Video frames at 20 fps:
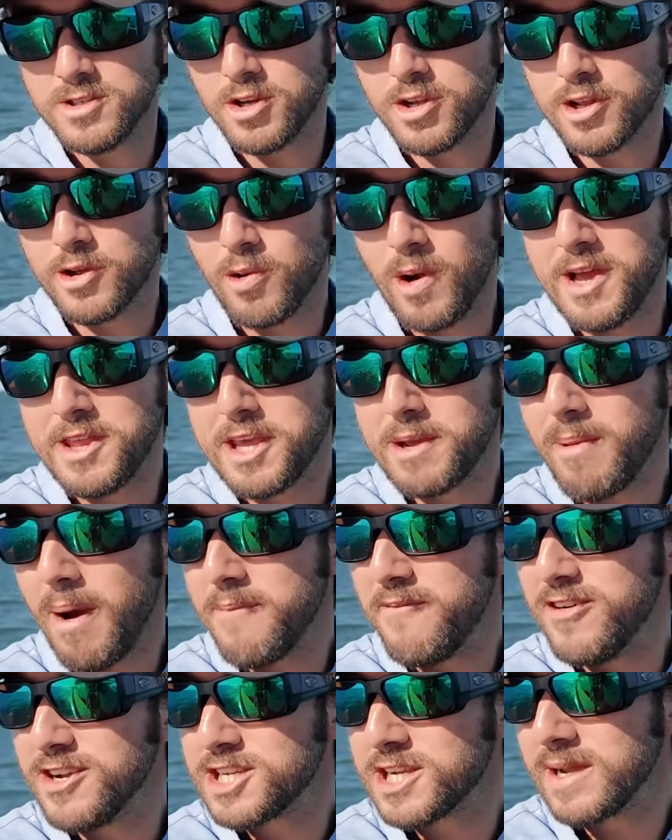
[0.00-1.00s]
So the great thing
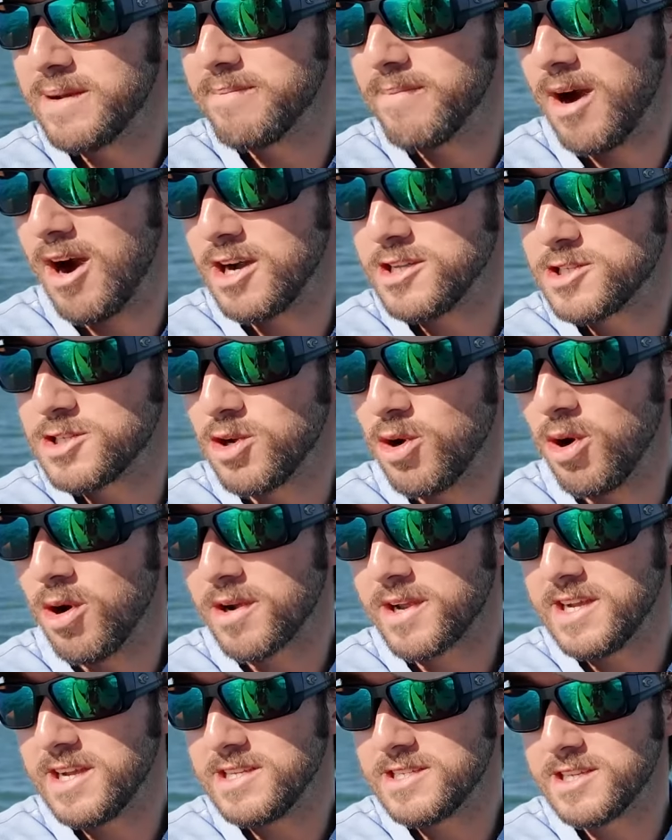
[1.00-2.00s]
about fishing in
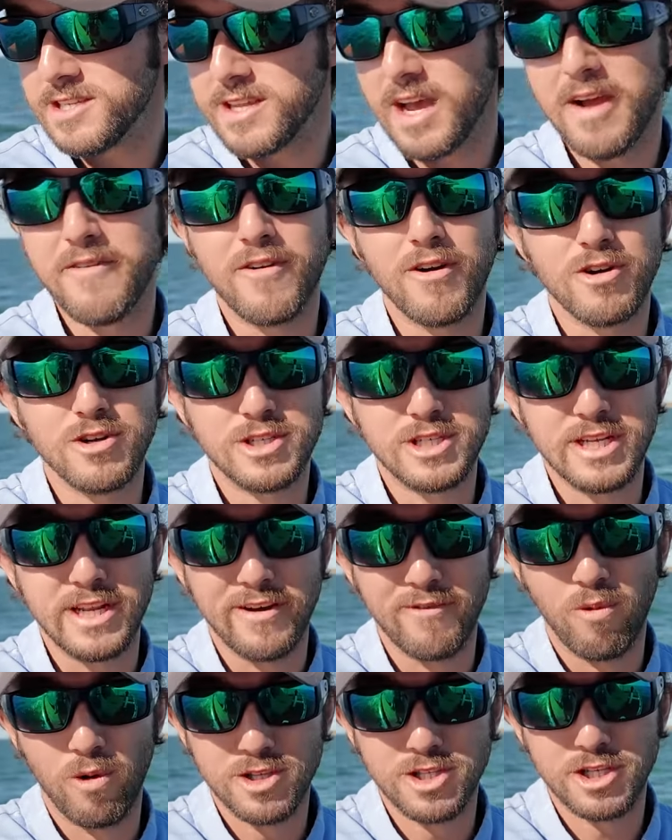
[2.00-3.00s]
Montauk is the diversity
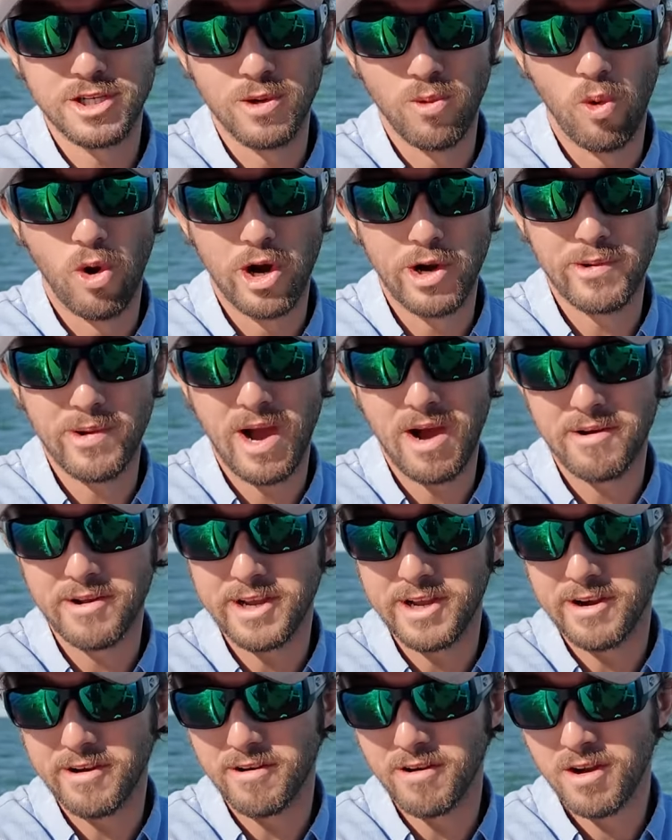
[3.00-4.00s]
of what's in the water out
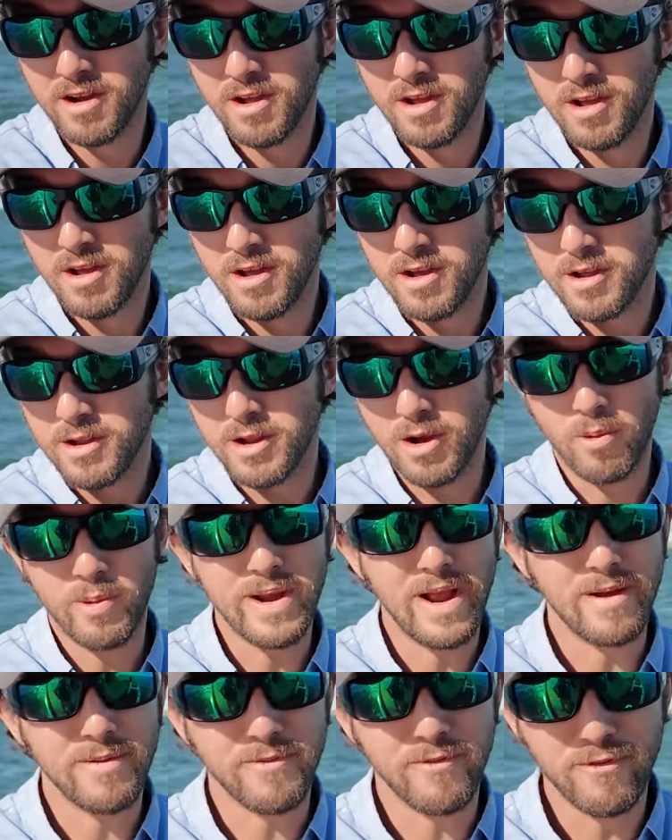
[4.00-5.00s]
here. You know,
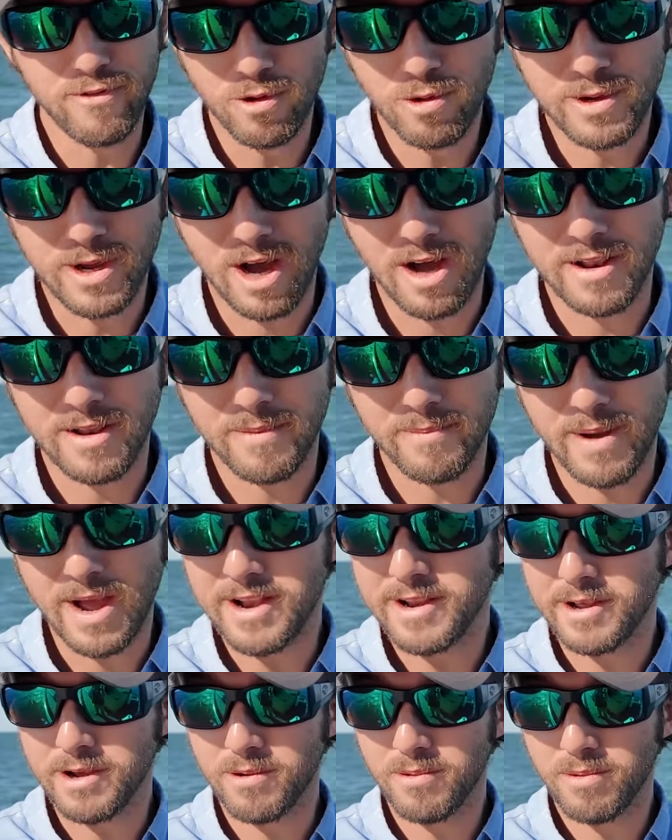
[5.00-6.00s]
we had fluke on the
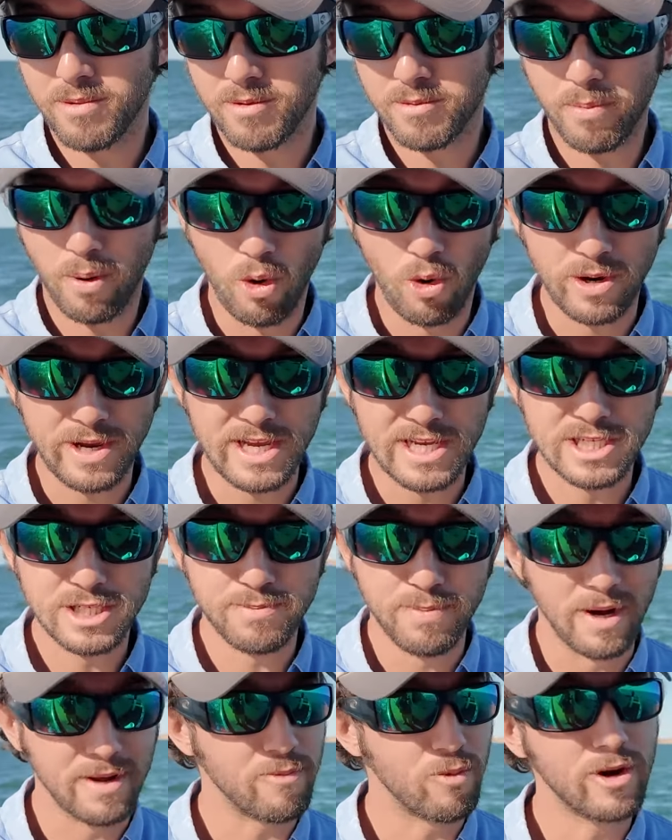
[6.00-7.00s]
menu, porgies,
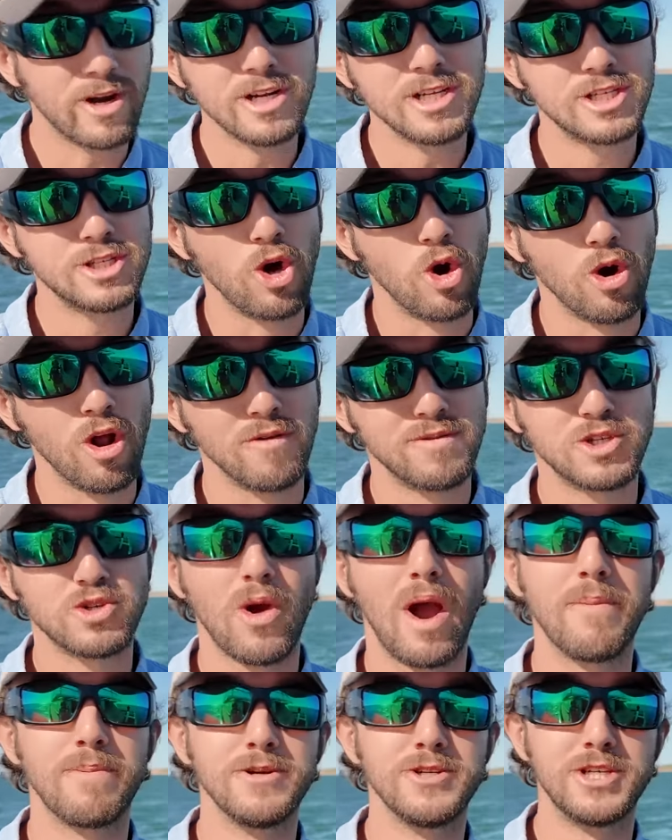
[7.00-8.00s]
but we're gonna start off
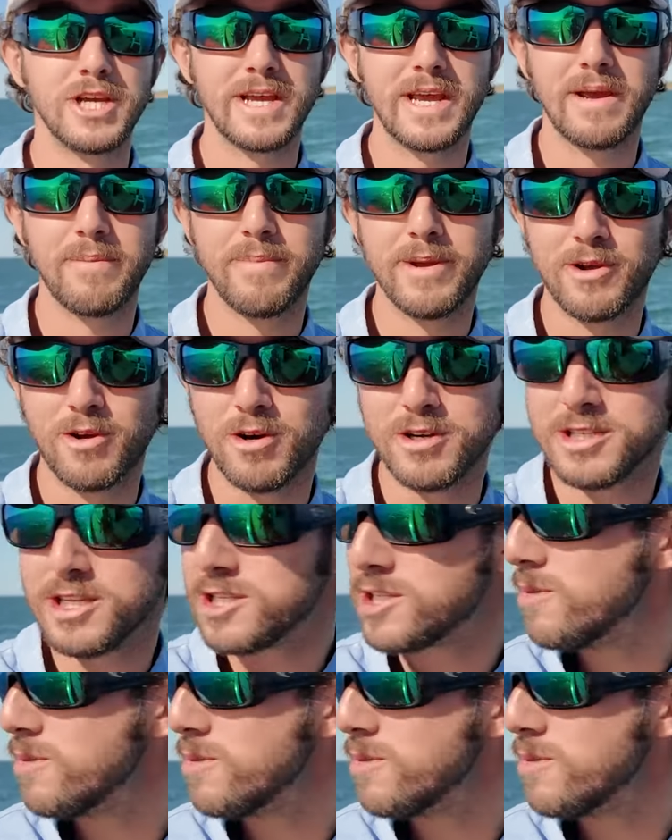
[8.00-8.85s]
striper jigging because there's